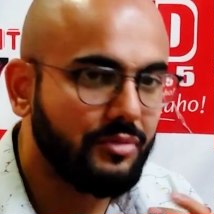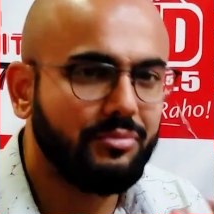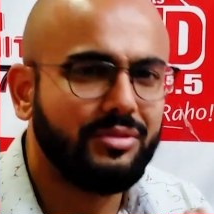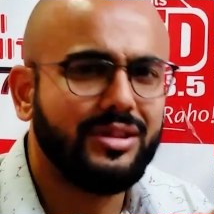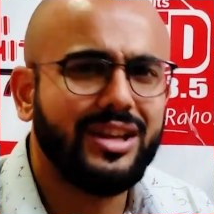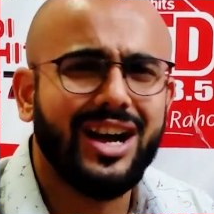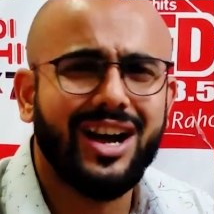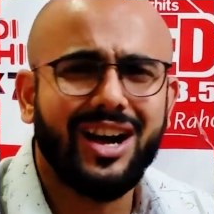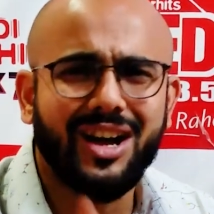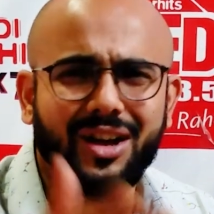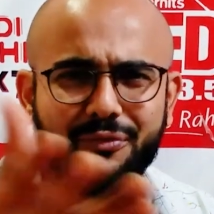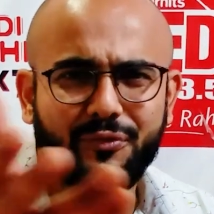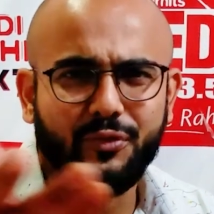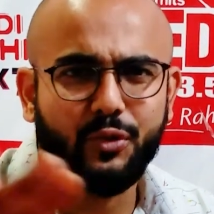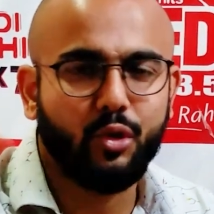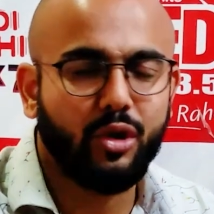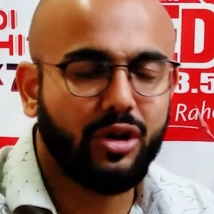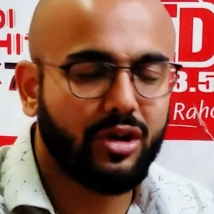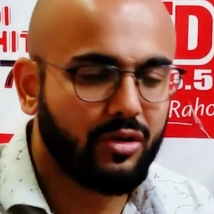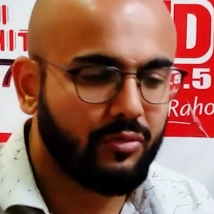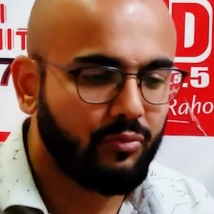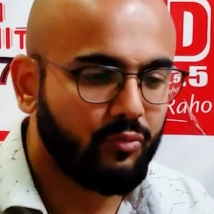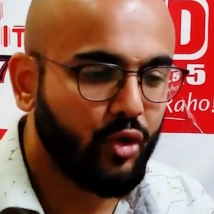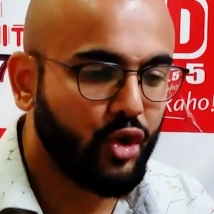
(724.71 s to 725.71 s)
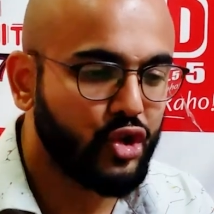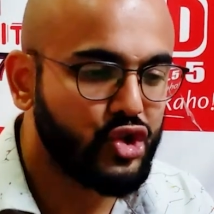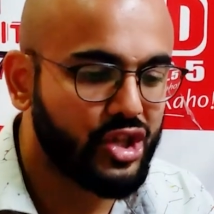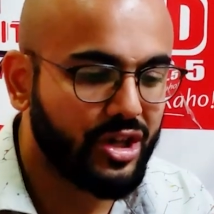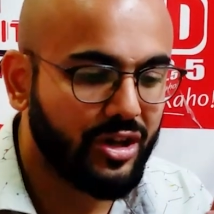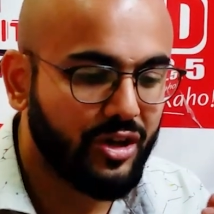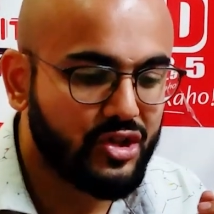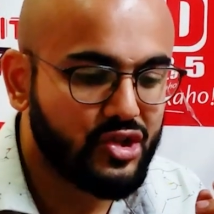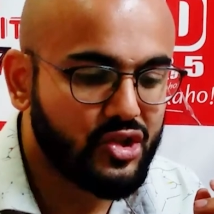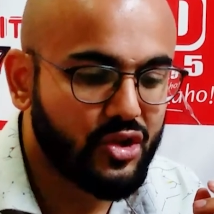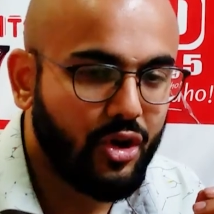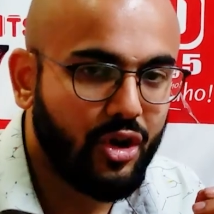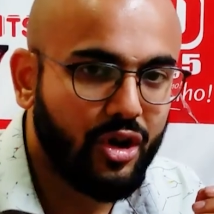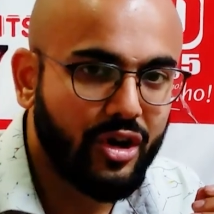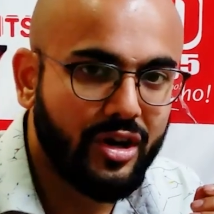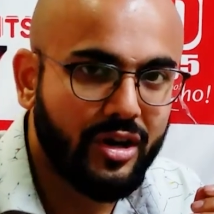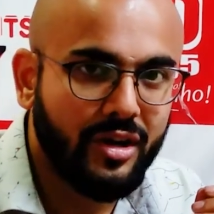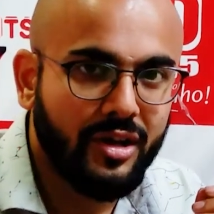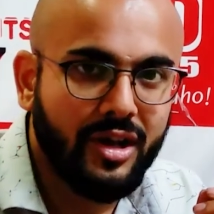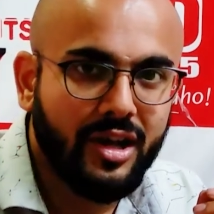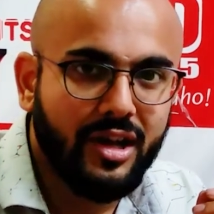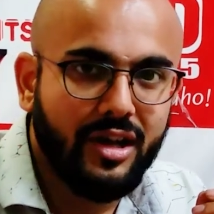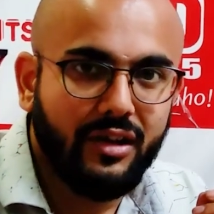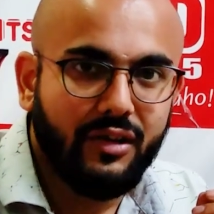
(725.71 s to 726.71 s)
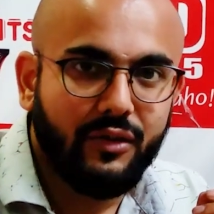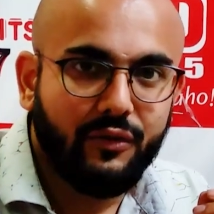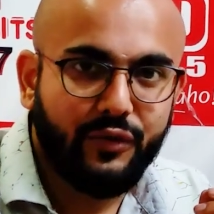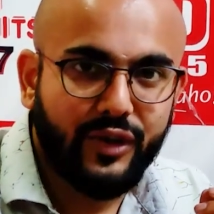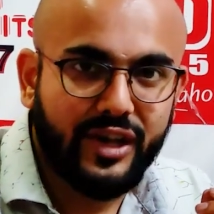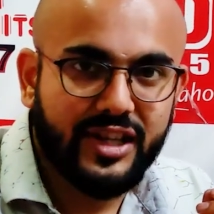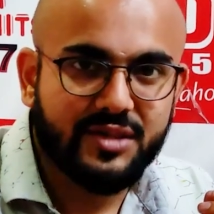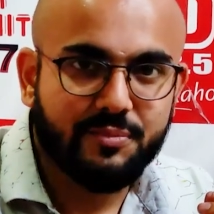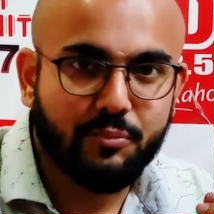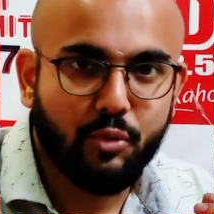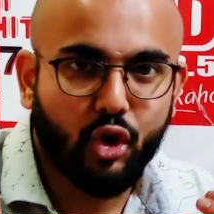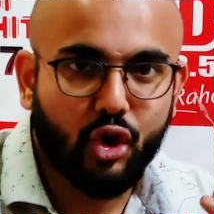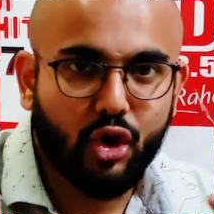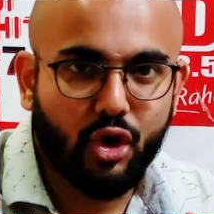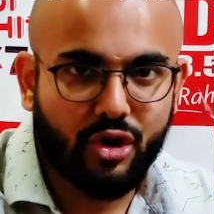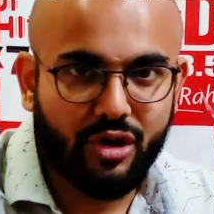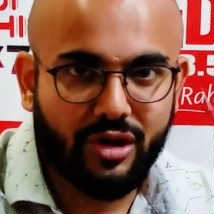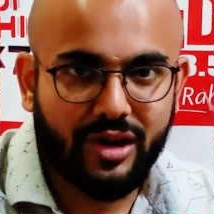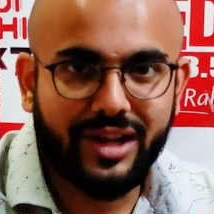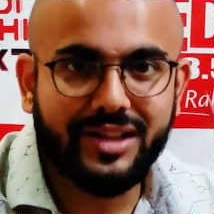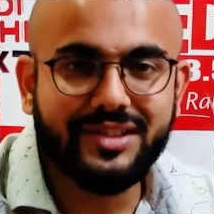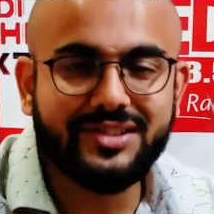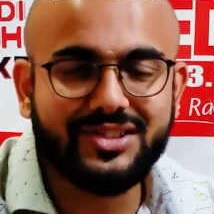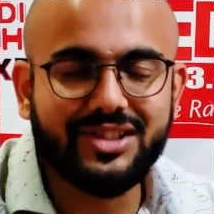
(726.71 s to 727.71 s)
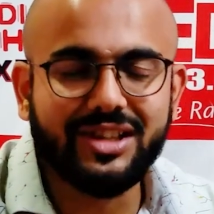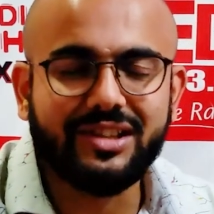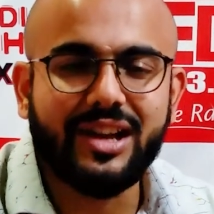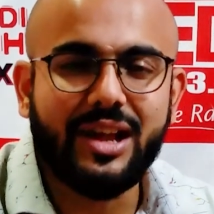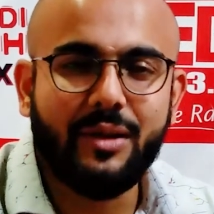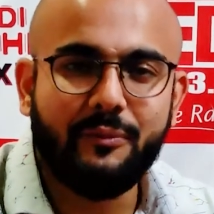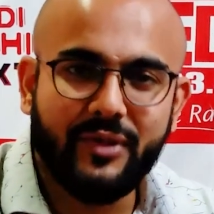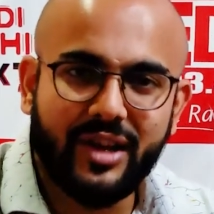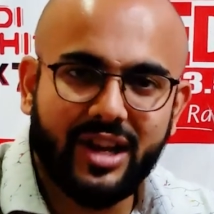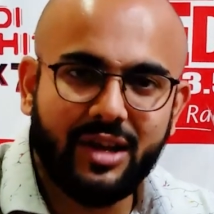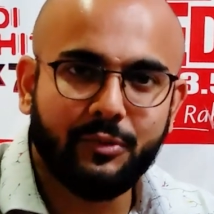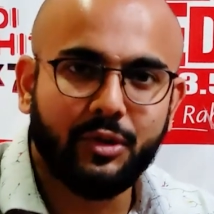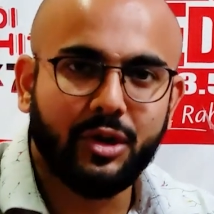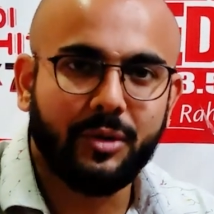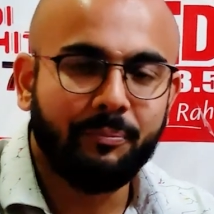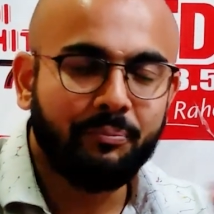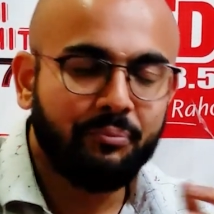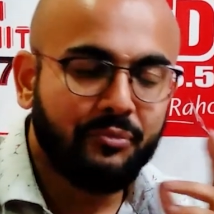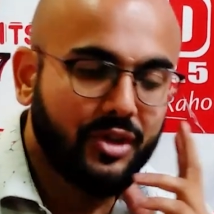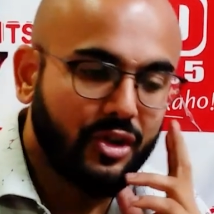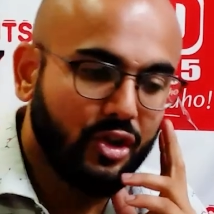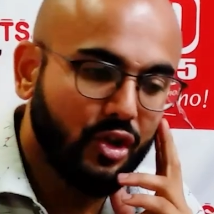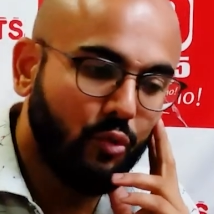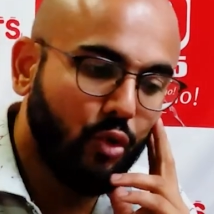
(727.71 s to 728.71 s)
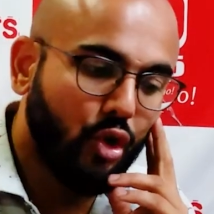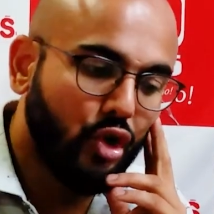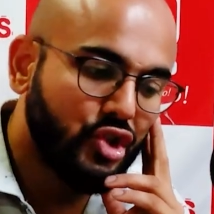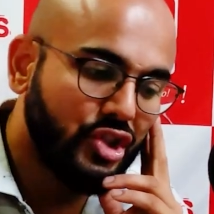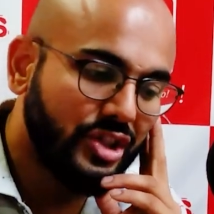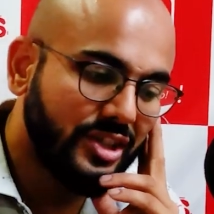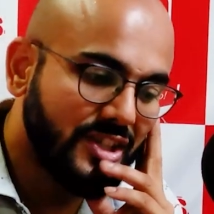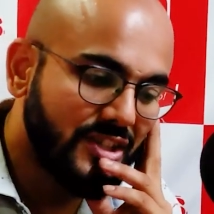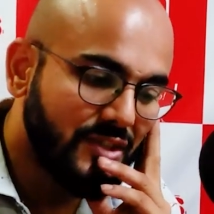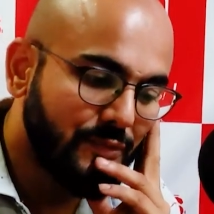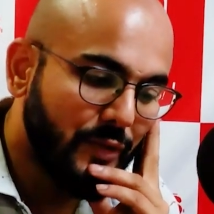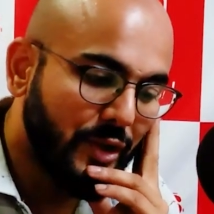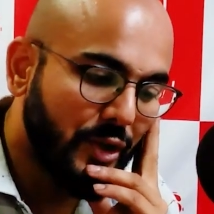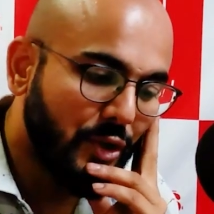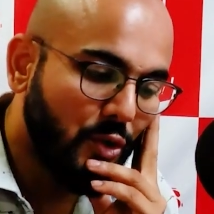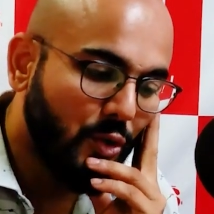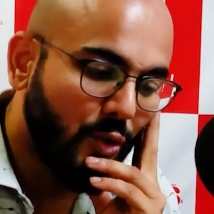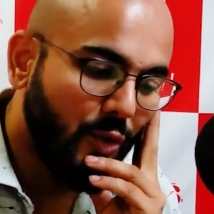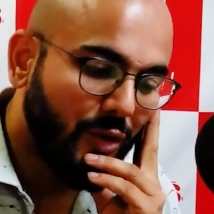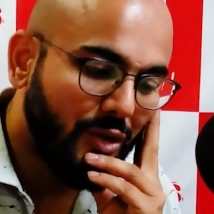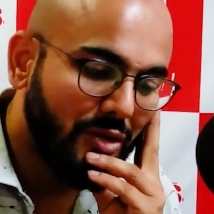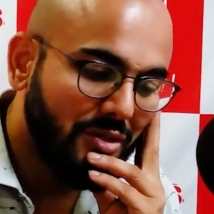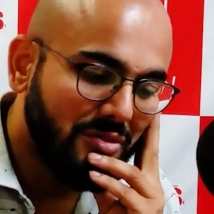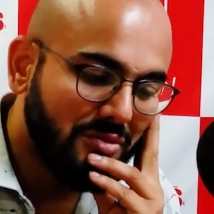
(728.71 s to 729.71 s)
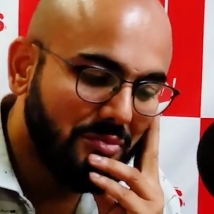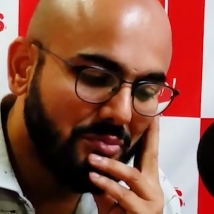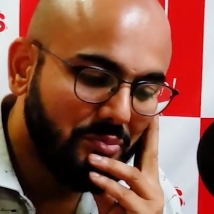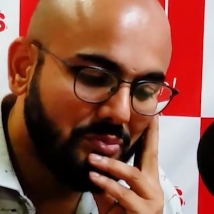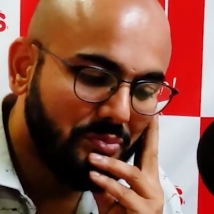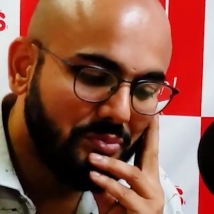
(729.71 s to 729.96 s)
if you are watching us on Facebook or on Instagram, wherever you're watching this video on,